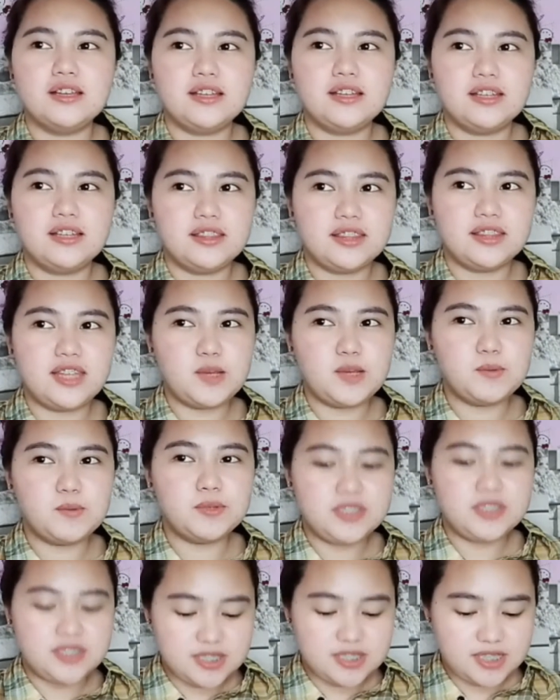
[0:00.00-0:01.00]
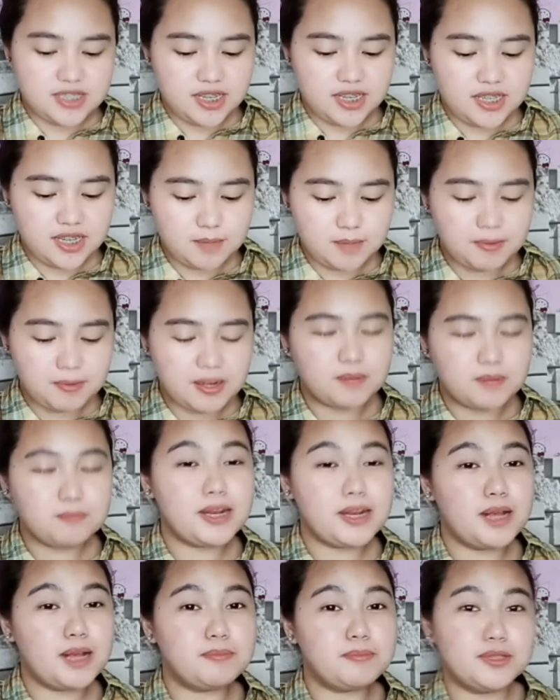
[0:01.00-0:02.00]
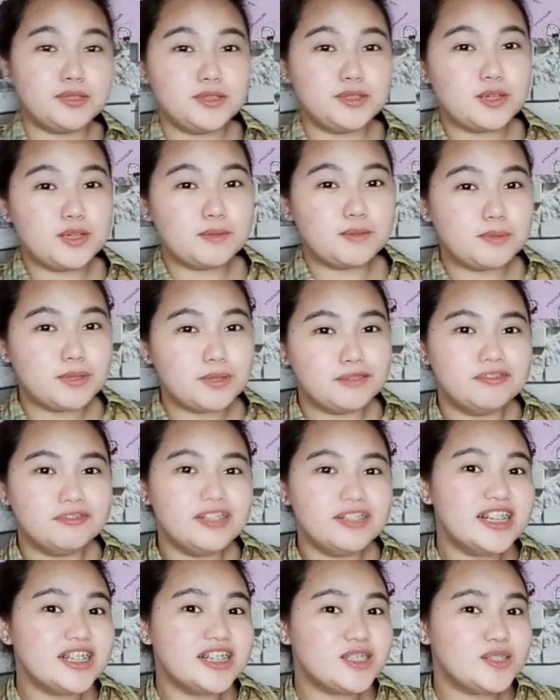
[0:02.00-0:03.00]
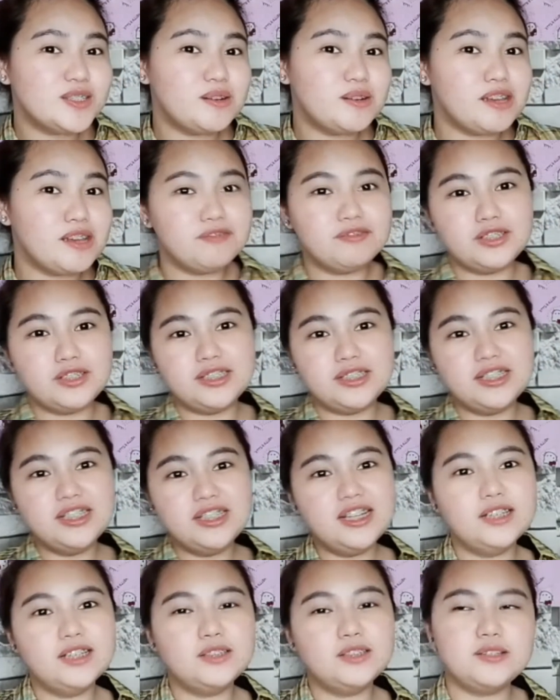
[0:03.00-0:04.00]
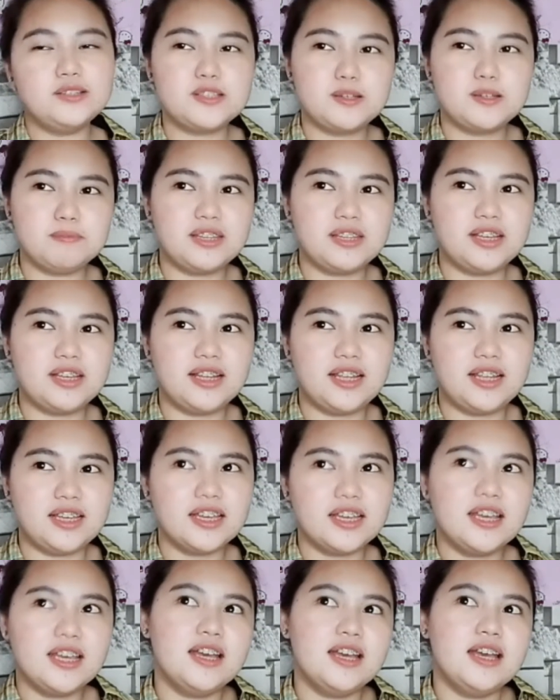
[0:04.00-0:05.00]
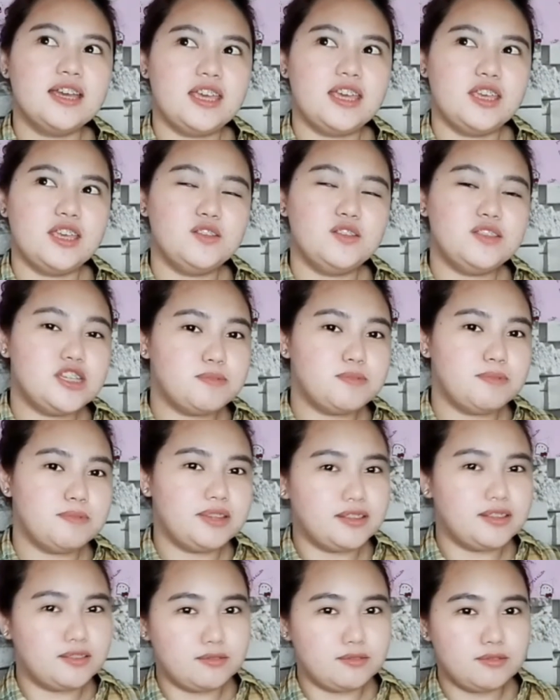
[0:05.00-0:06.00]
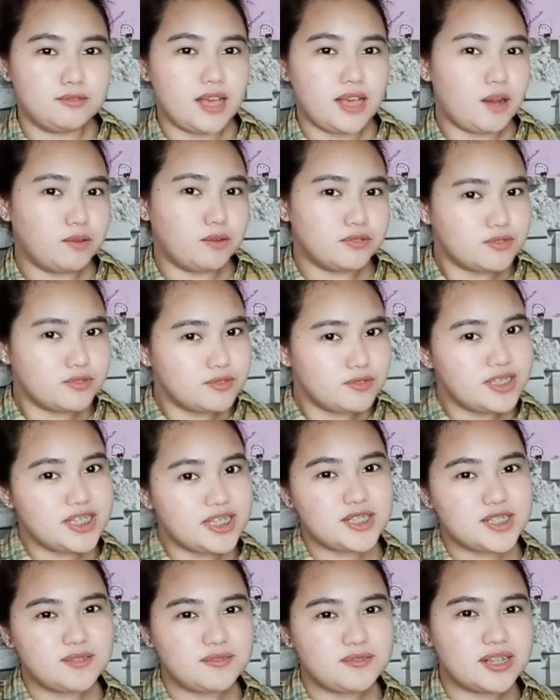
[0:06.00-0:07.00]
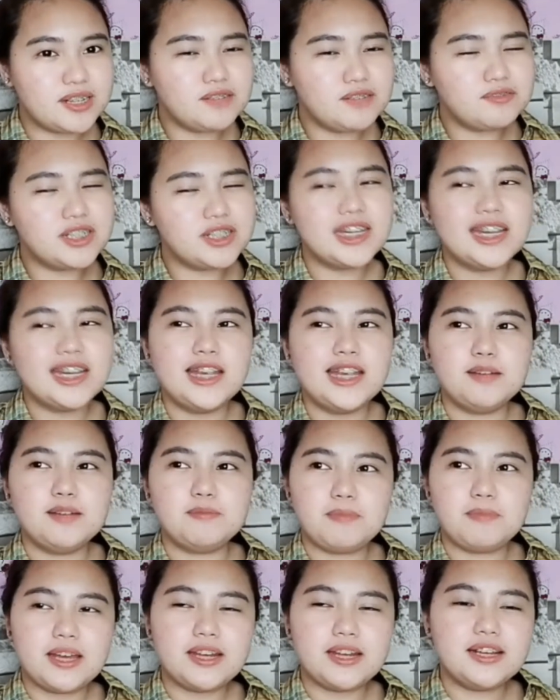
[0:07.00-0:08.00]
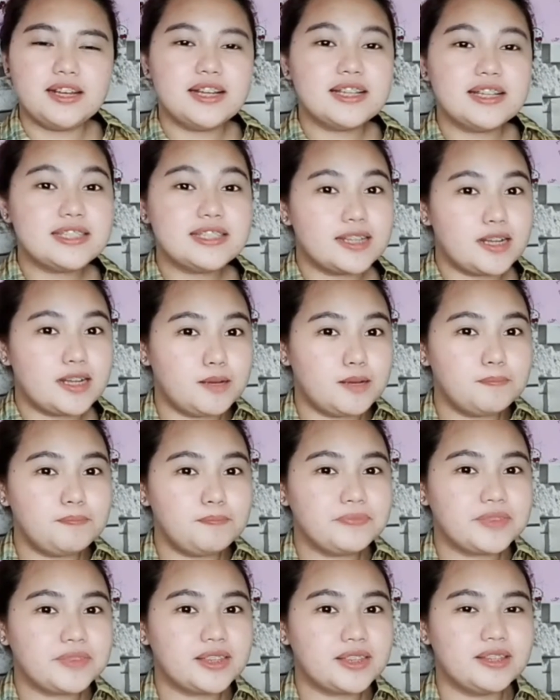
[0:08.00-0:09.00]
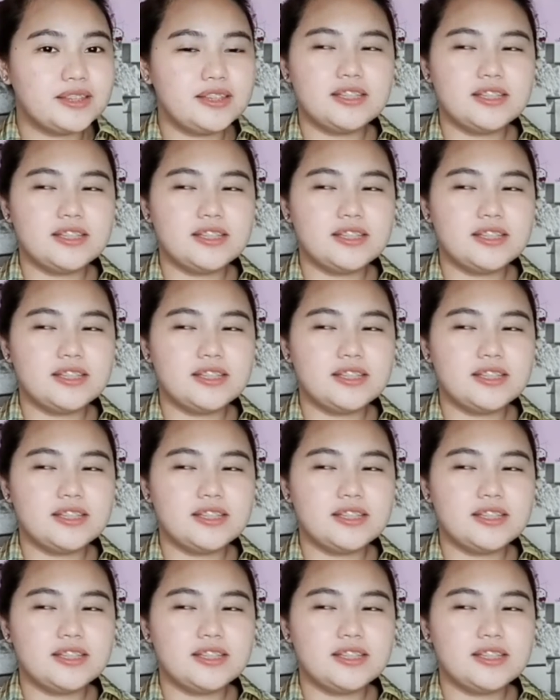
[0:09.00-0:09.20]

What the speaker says: they would say na parang pinapanood ko po yung vlogs nyo, I've learned a lot, or something like, can you teach me how to do this, or whatever. Parang ang sarap that